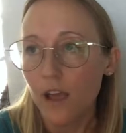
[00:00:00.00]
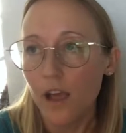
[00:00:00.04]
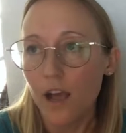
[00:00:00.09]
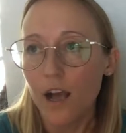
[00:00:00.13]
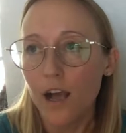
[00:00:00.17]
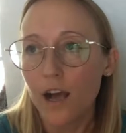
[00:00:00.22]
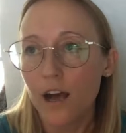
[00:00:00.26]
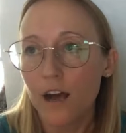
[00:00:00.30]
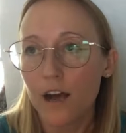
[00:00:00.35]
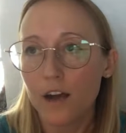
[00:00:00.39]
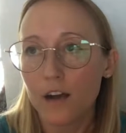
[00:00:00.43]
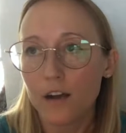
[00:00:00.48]

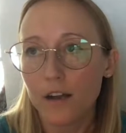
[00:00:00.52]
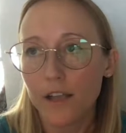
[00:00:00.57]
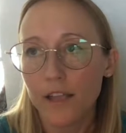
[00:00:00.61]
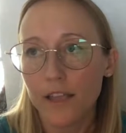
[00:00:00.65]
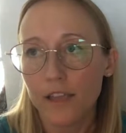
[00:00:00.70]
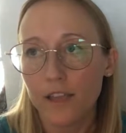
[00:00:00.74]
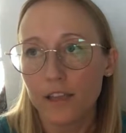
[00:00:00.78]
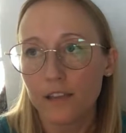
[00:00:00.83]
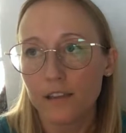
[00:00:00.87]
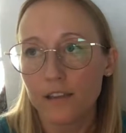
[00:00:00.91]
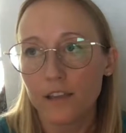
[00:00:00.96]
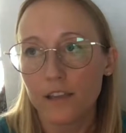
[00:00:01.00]

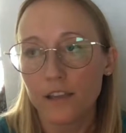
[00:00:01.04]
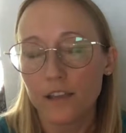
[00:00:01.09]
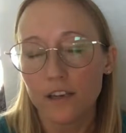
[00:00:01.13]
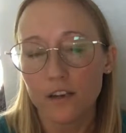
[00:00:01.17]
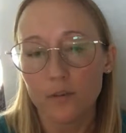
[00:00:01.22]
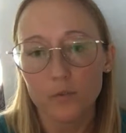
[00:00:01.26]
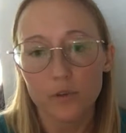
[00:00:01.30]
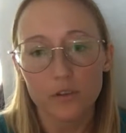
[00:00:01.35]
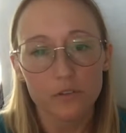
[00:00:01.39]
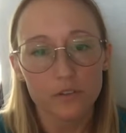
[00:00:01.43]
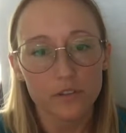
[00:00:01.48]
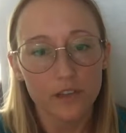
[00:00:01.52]
And then
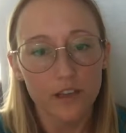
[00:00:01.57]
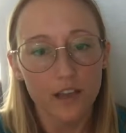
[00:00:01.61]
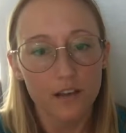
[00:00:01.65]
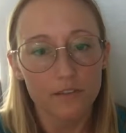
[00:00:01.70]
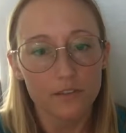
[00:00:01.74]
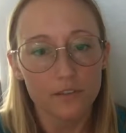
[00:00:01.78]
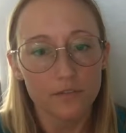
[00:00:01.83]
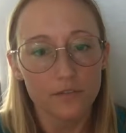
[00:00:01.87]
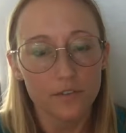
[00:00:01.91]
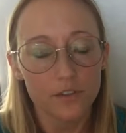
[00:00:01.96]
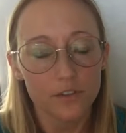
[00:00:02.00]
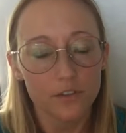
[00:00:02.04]
I'm going to have
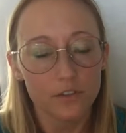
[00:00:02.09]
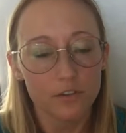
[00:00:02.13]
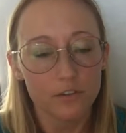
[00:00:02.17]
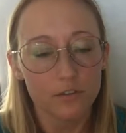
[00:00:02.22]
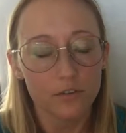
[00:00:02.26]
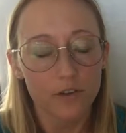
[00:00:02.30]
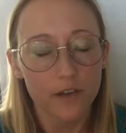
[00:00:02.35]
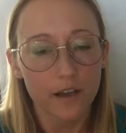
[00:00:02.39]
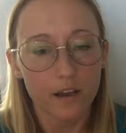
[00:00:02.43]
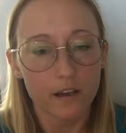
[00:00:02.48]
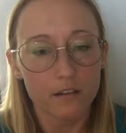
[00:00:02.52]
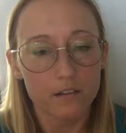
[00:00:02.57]
a video
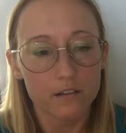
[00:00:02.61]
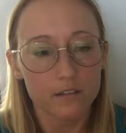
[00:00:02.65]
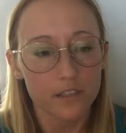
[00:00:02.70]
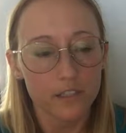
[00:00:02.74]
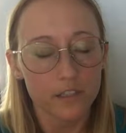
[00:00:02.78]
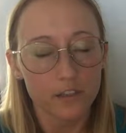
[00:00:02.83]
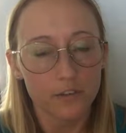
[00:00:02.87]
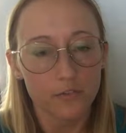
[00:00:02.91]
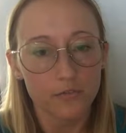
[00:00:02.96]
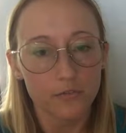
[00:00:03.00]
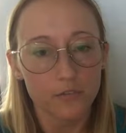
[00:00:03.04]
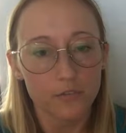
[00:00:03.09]
out
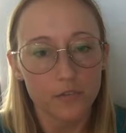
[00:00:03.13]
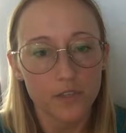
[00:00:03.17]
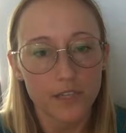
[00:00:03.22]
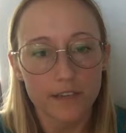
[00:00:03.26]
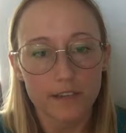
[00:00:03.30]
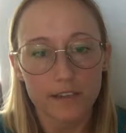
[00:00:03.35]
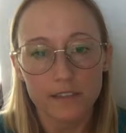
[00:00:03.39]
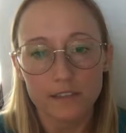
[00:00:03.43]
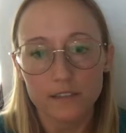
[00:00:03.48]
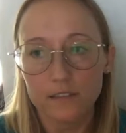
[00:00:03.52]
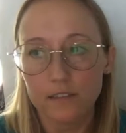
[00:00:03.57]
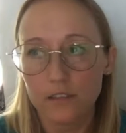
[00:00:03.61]
in a few
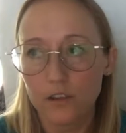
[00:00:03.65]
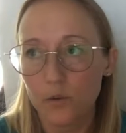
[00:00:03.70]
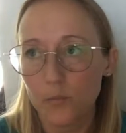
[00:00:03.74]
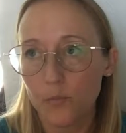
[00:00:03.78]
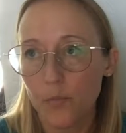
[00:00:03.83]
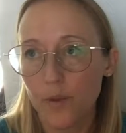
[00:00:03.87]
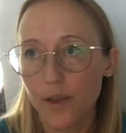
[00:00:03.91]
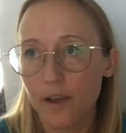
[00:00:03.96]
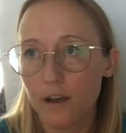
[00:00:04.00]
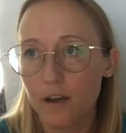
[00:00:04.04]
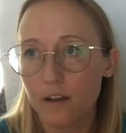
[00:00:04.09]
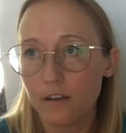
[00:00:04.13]
days
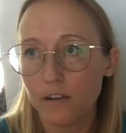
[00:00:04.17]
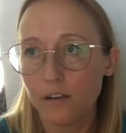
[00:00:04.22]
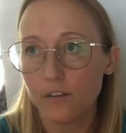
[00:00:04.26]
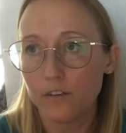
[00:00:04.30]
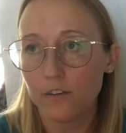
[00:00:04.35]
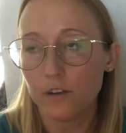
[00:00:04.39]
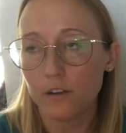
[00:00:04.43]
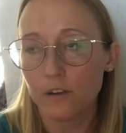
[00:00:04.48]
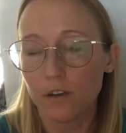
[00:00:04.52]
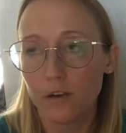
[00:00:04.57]
about